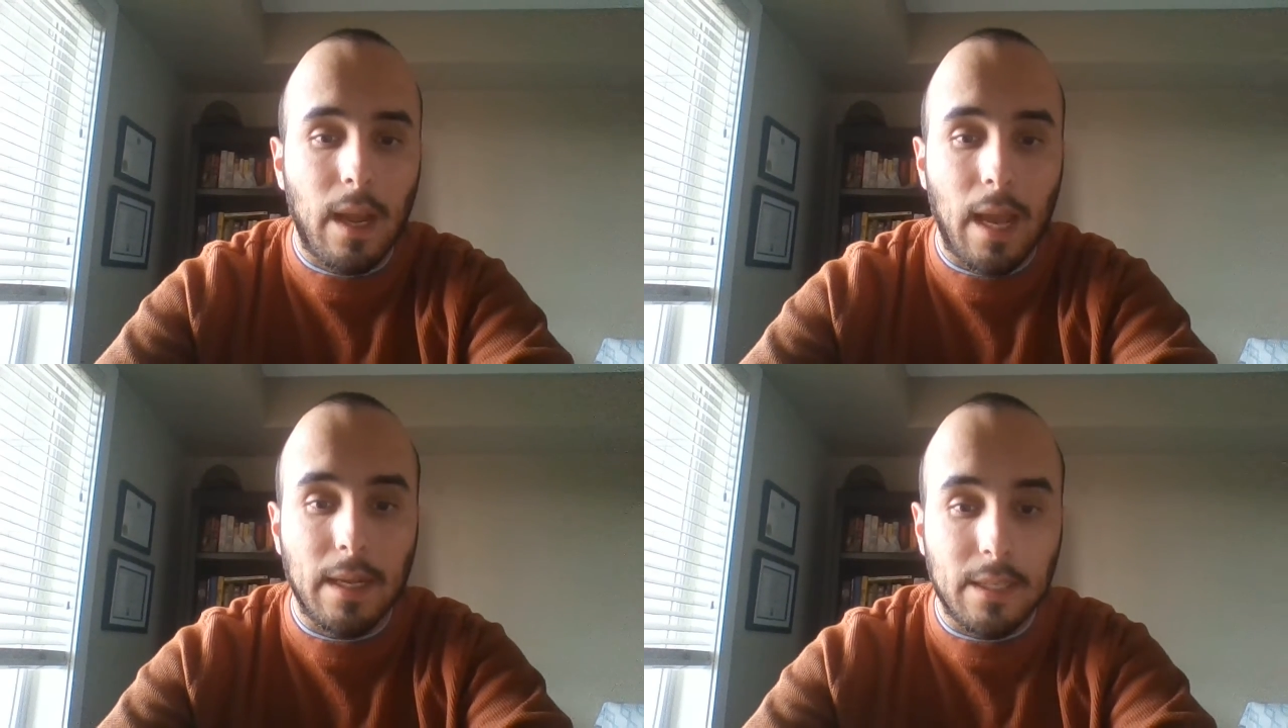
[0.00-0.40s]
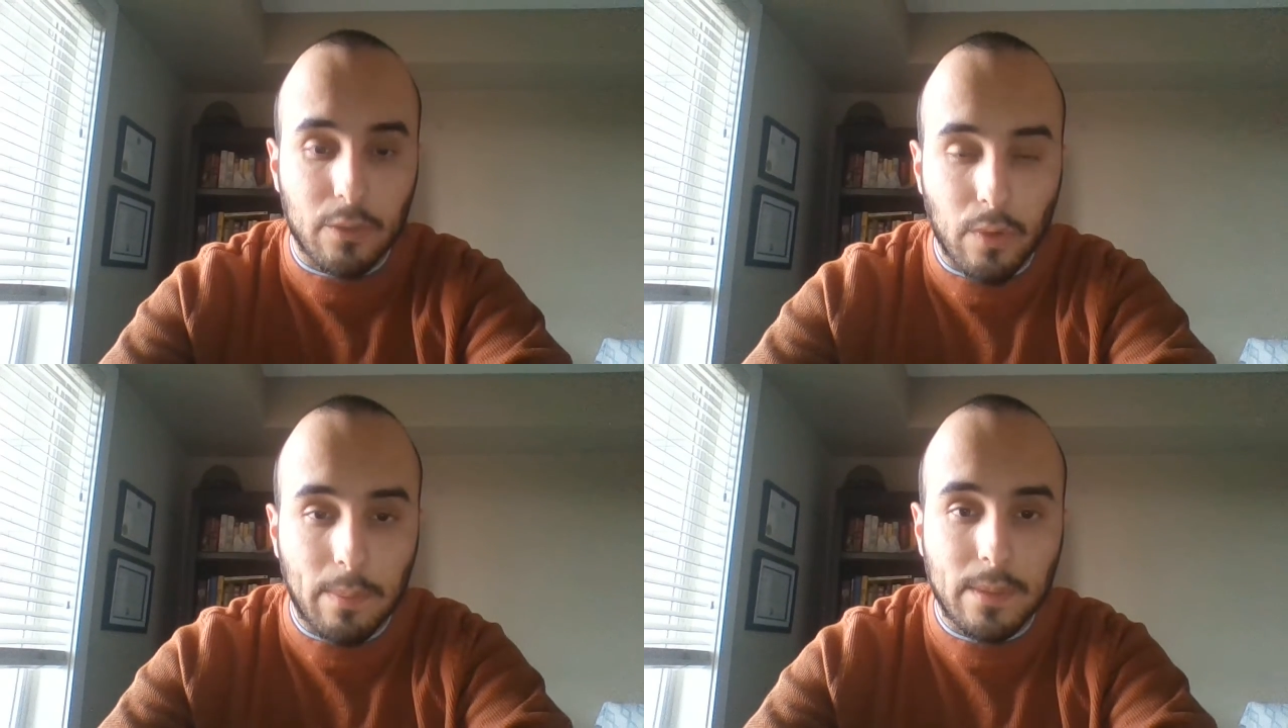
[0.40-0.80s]
and it
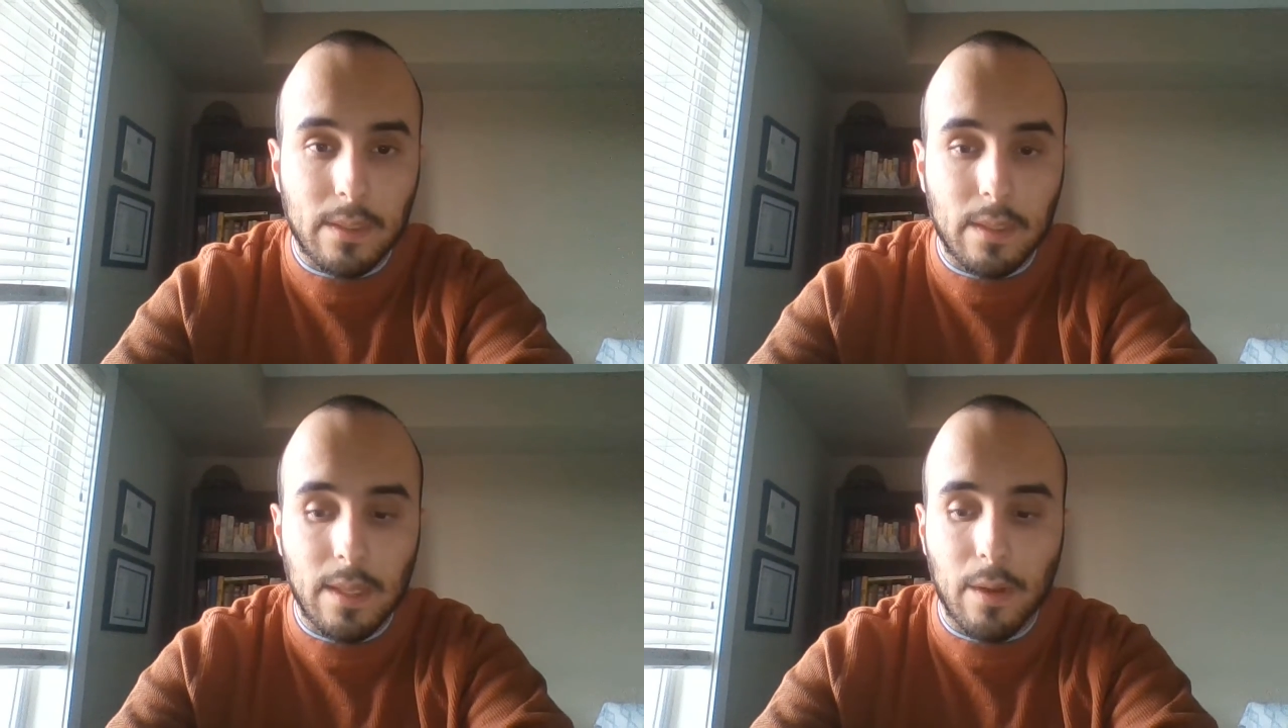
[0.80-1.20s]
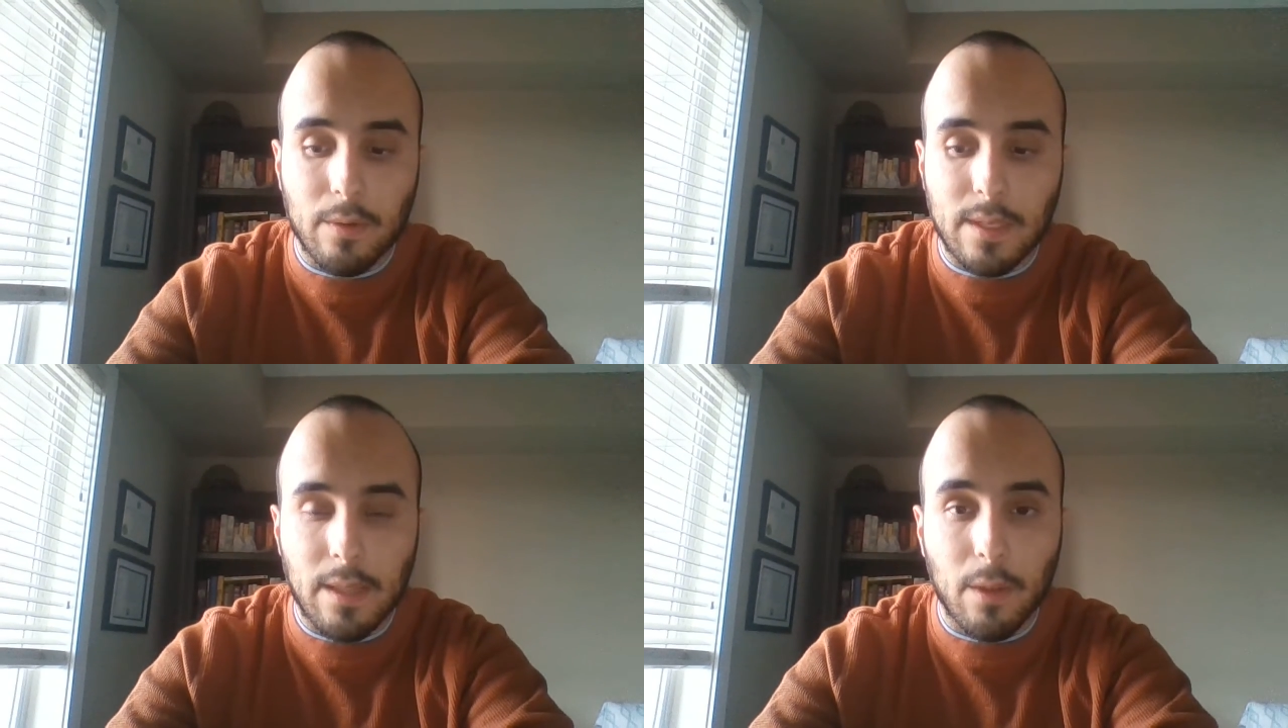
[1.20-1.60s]
disrupts
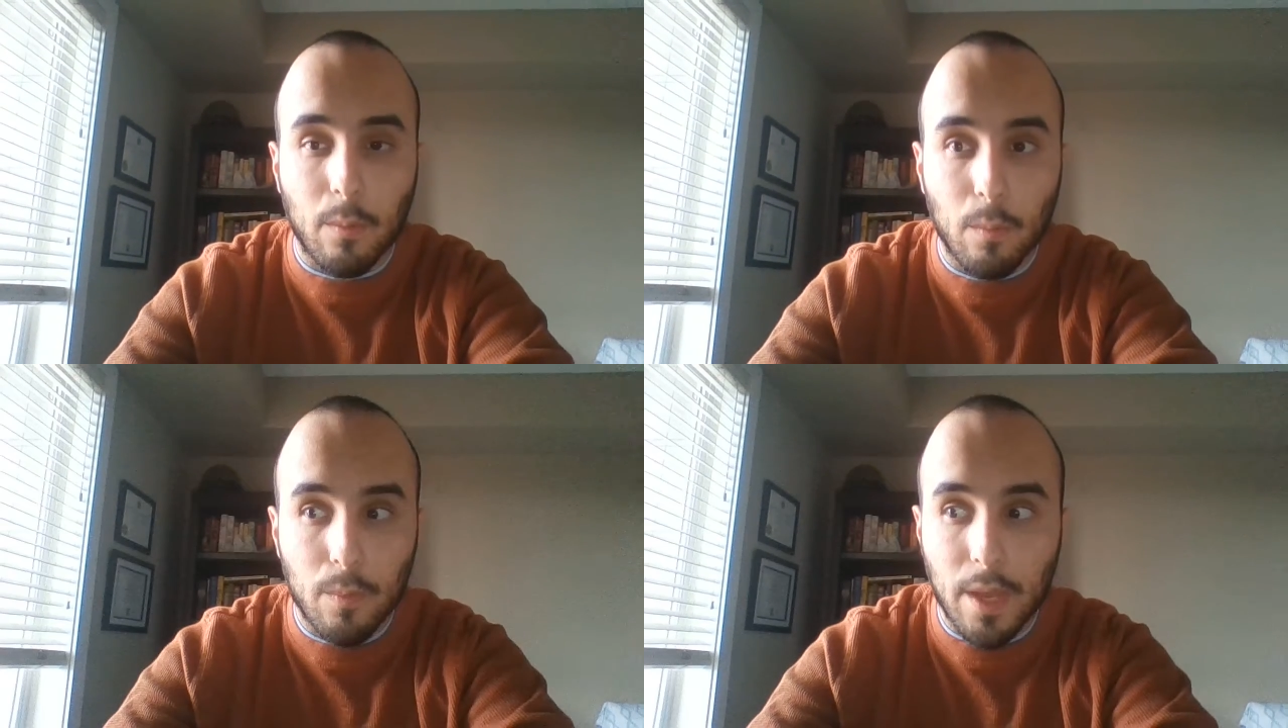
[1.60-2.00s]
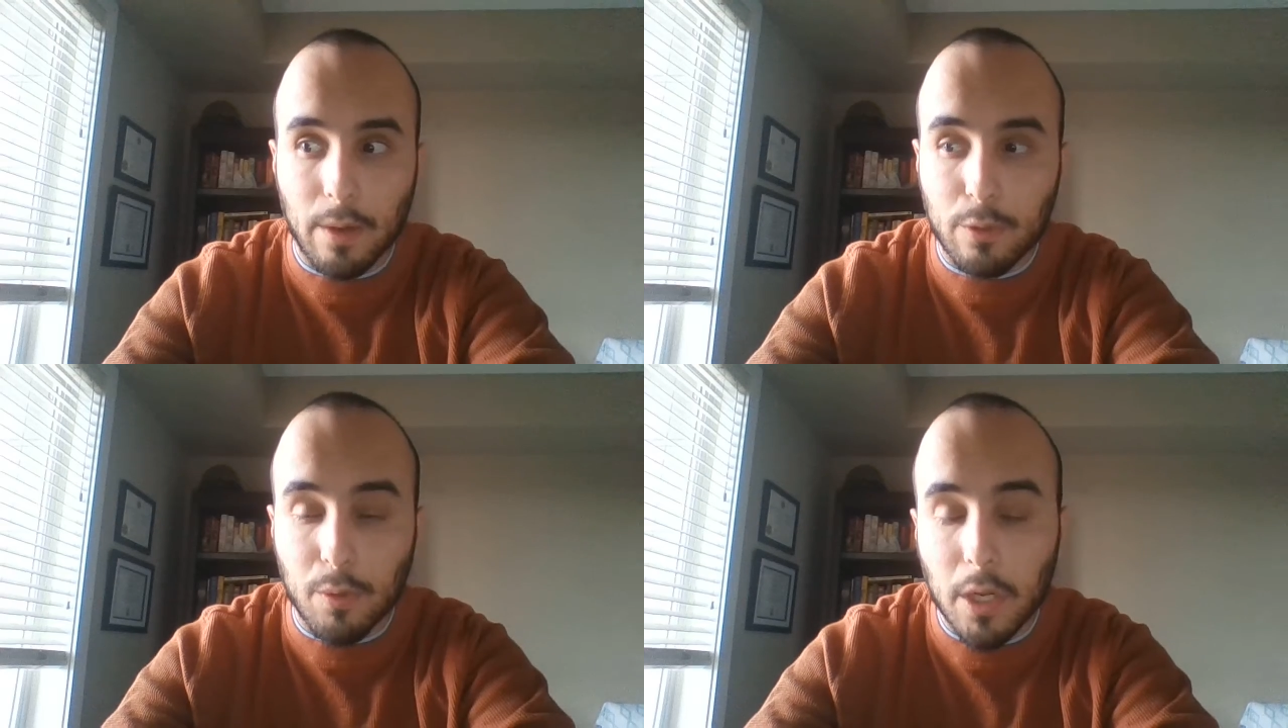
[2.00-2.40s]
their
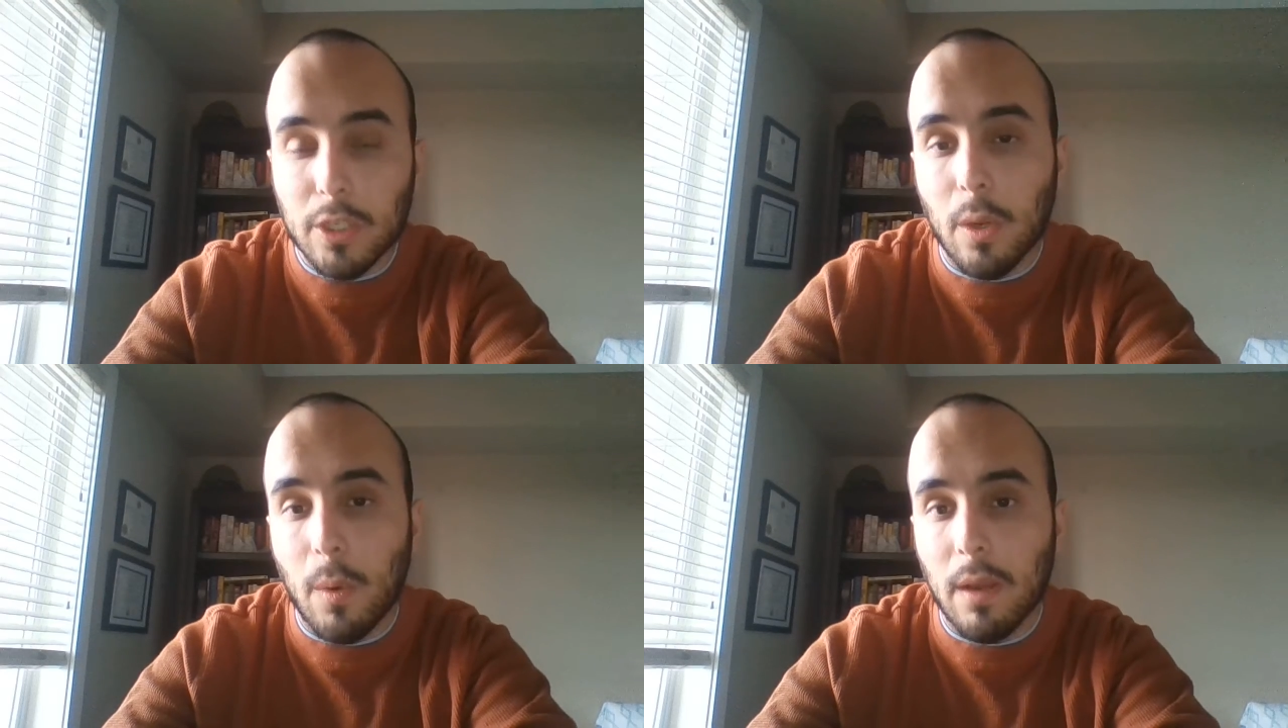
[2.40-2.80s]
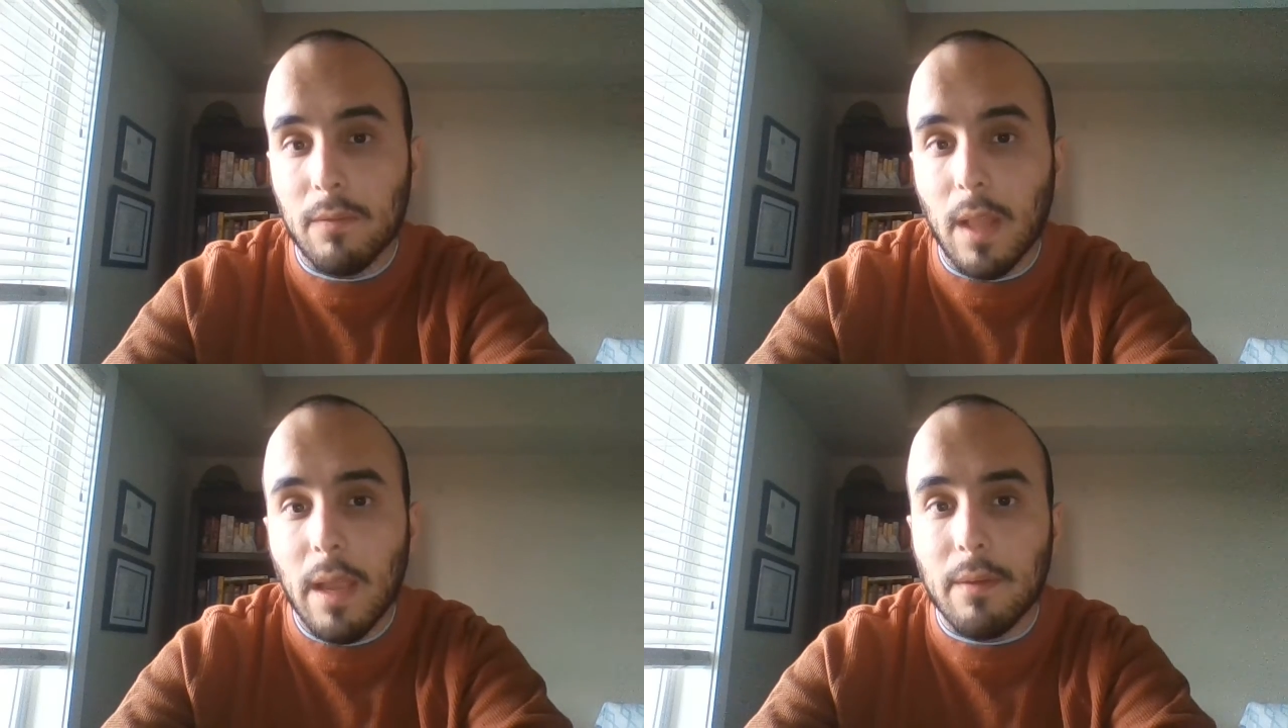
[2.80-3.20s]
traditional way of
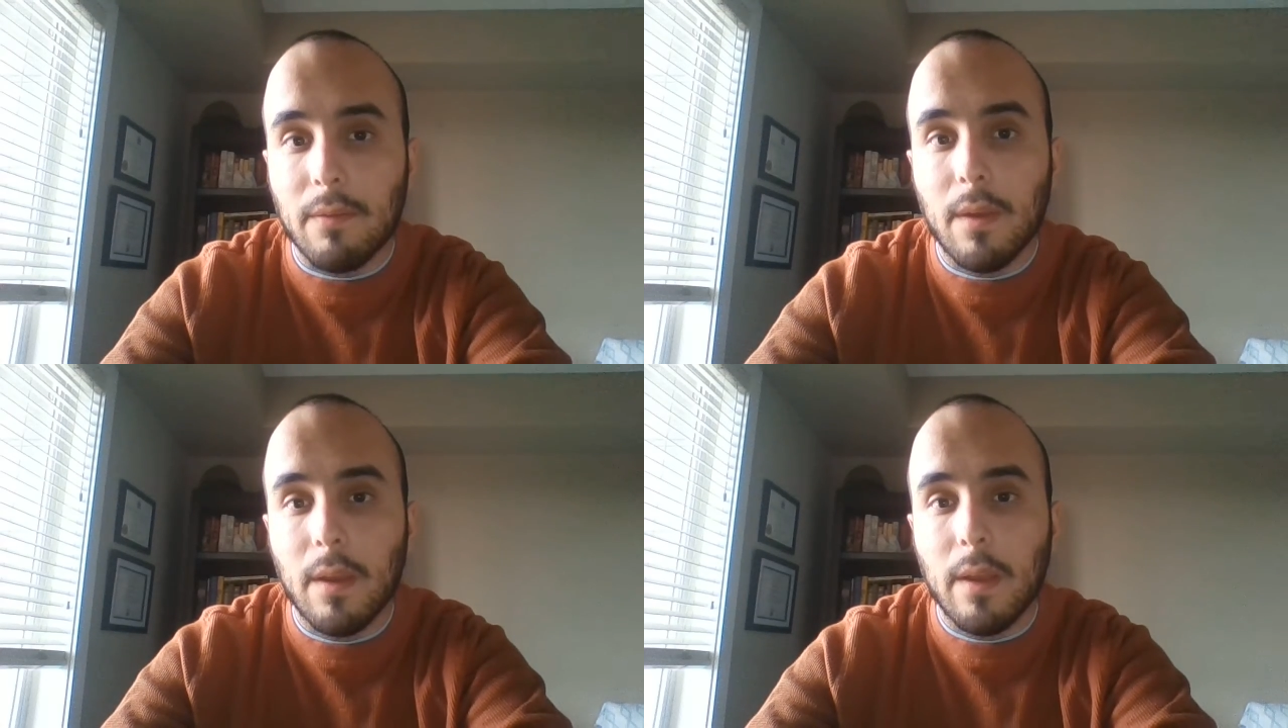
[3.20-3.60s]
life.